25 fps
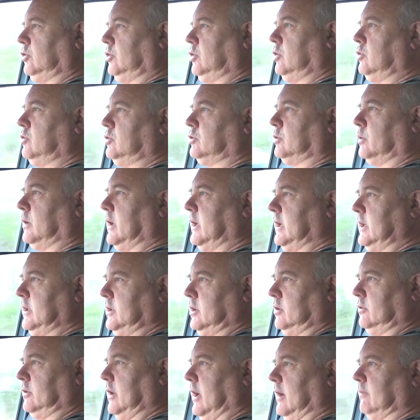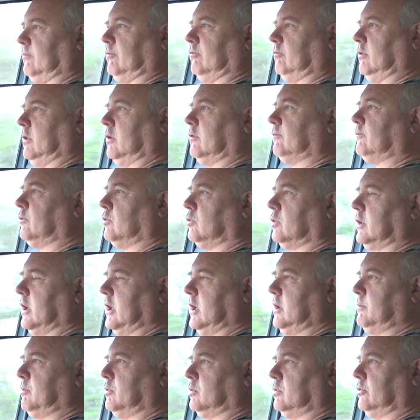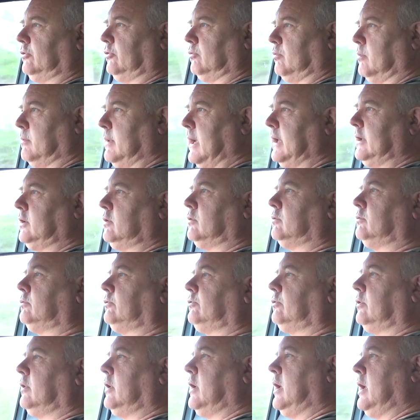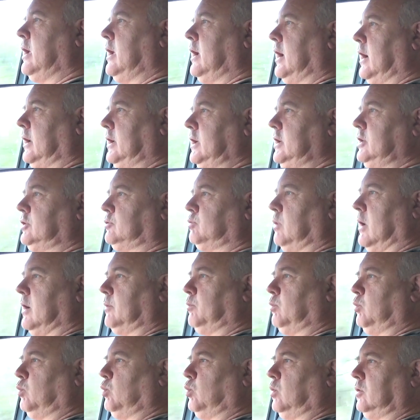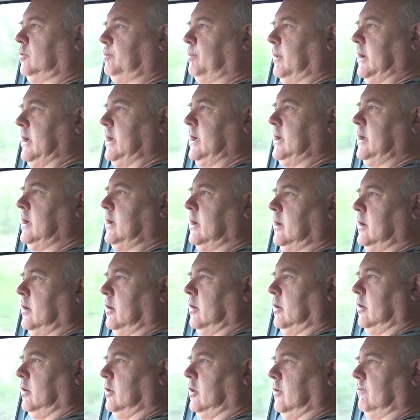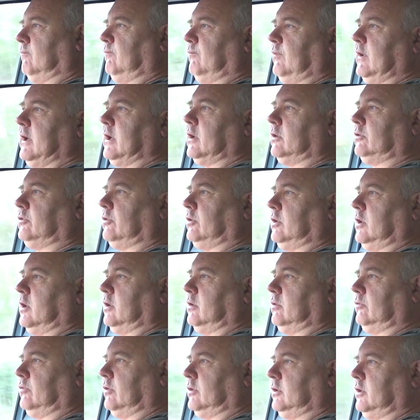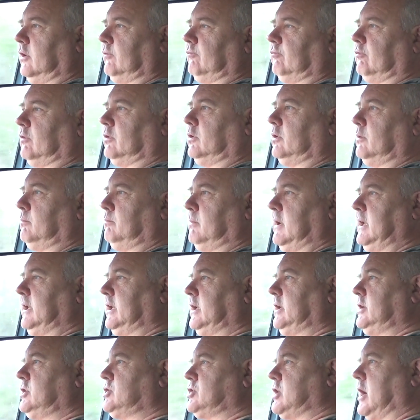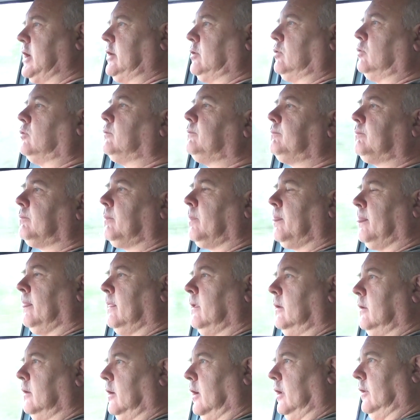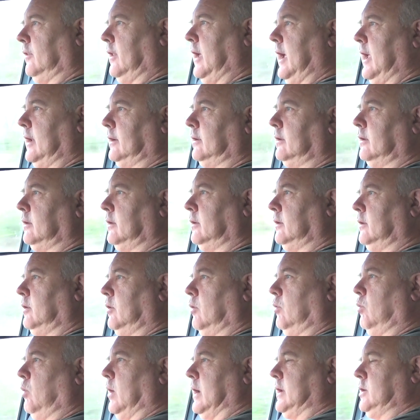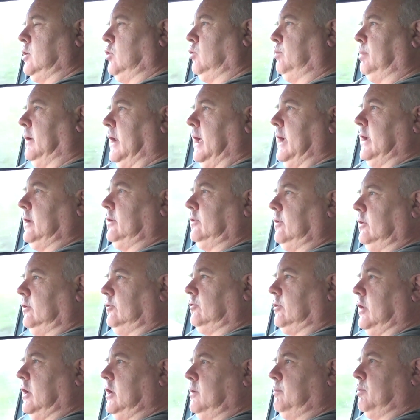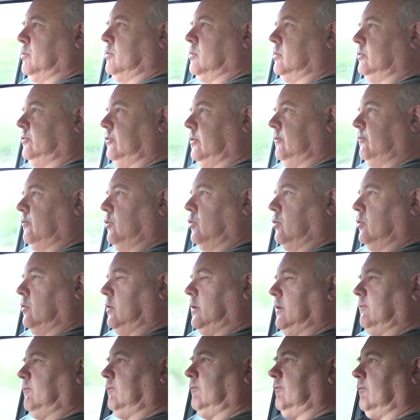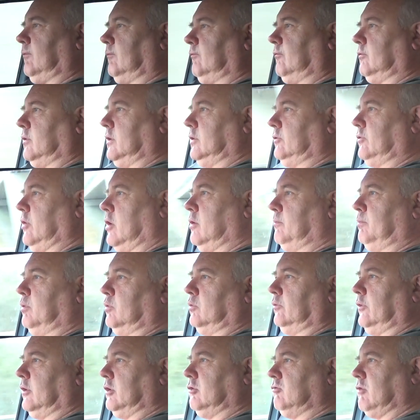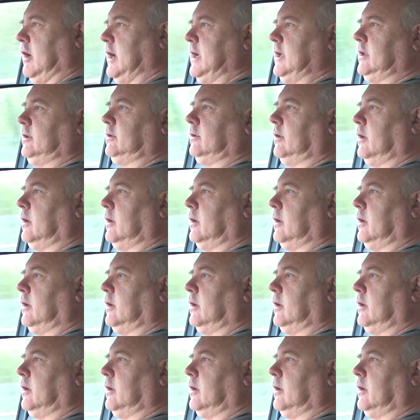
usually you'd have 3 or 4 keyboards and manuals, and each one would be configured to use a different MIDI channel. And then when you play these keyboards, if for example the great